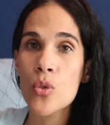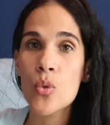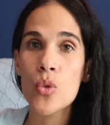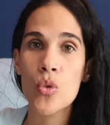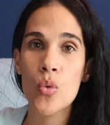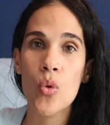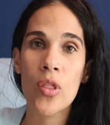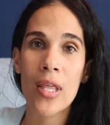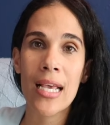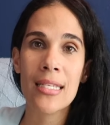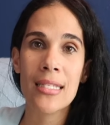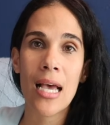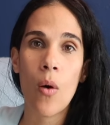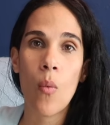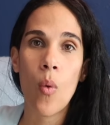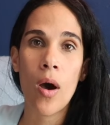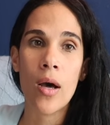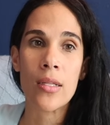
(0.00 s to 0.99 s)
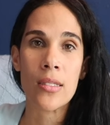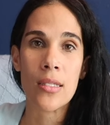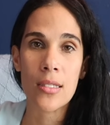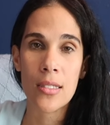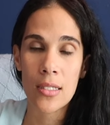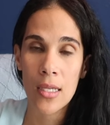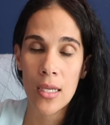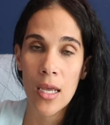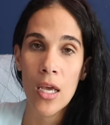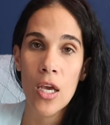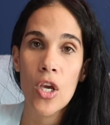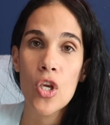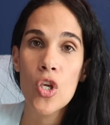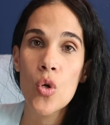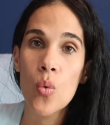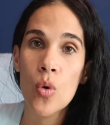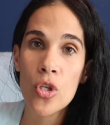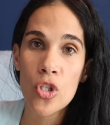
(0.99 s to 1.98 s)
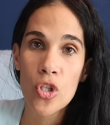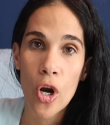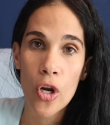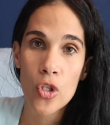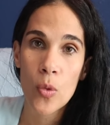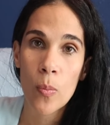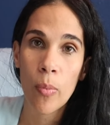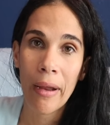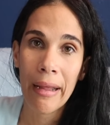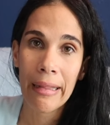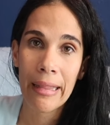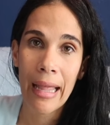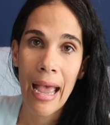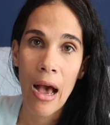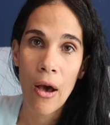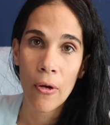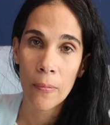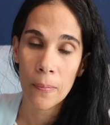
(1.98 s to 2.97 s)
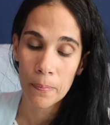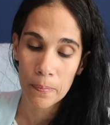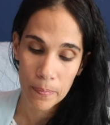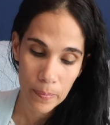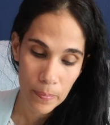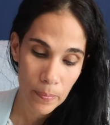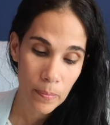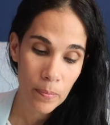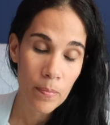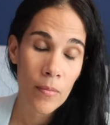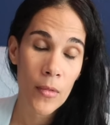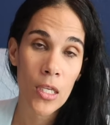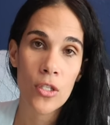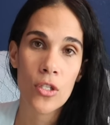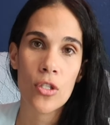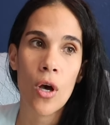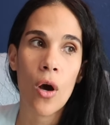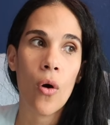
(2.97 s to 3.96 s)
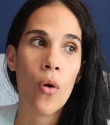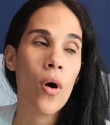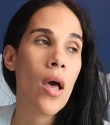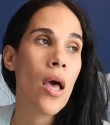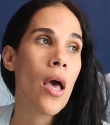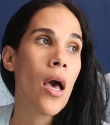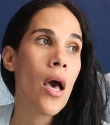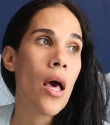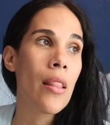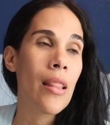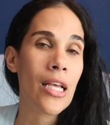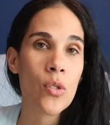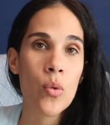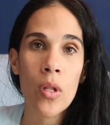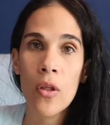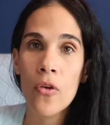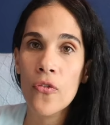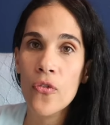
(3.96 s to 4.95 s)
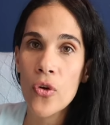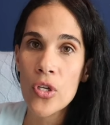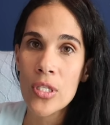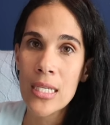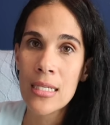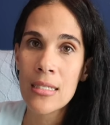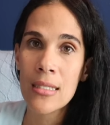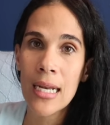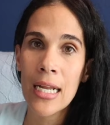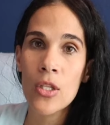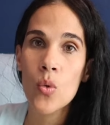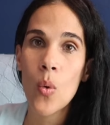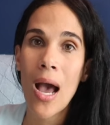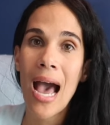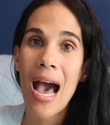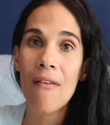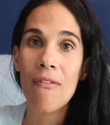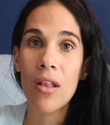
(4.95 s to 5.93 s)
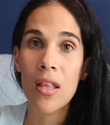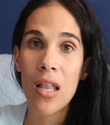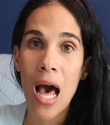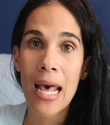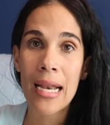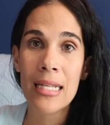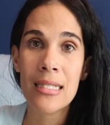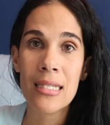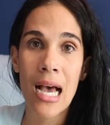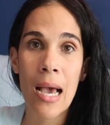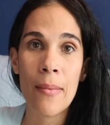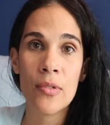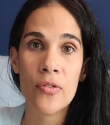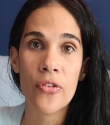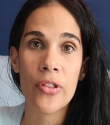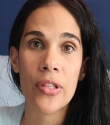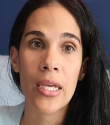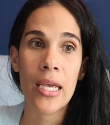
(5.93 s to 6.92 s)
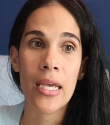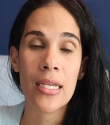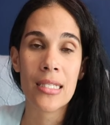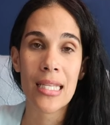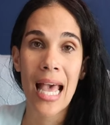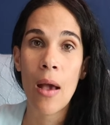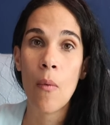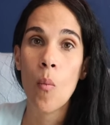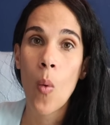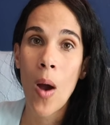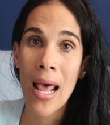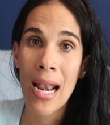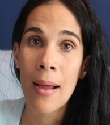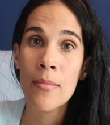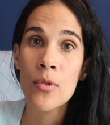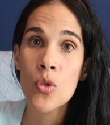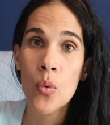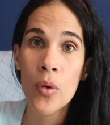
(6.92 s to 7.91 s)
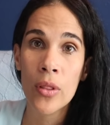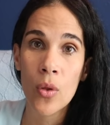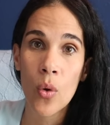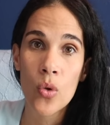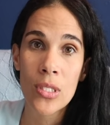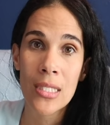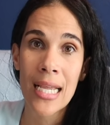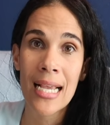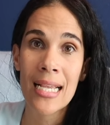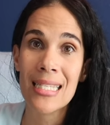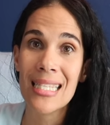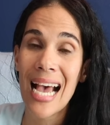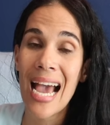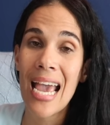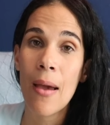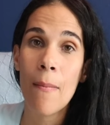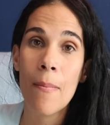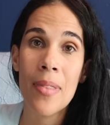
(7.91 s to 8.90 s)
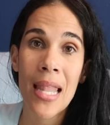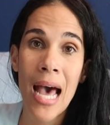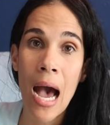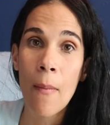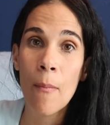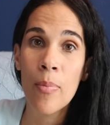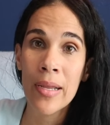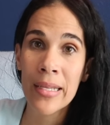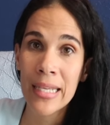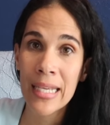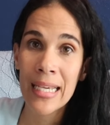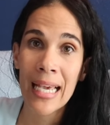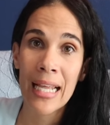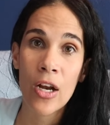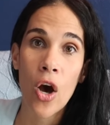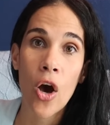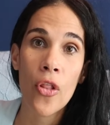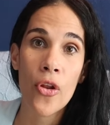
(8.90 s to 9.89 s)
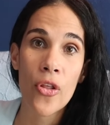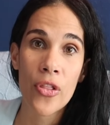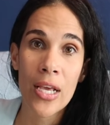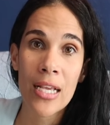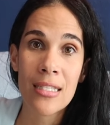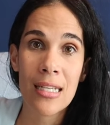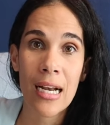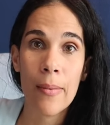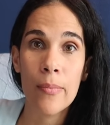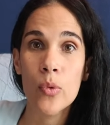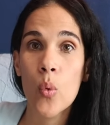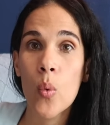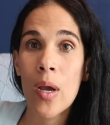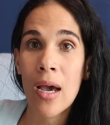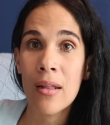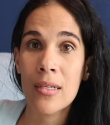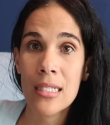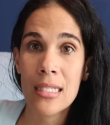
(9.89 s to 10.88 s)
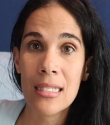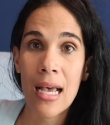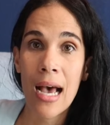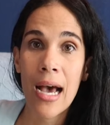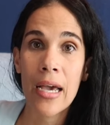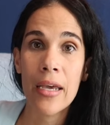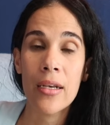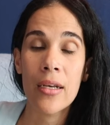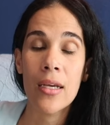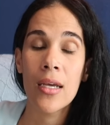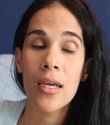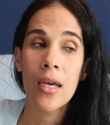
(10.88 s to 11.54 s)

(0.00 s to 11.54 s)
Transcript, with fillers: do two things at once. You will start to break down. So that's one of the first things that I do. I have a lot of times for things. And when I'm doing those things, I am not bringing in other things that I'm doing on the side.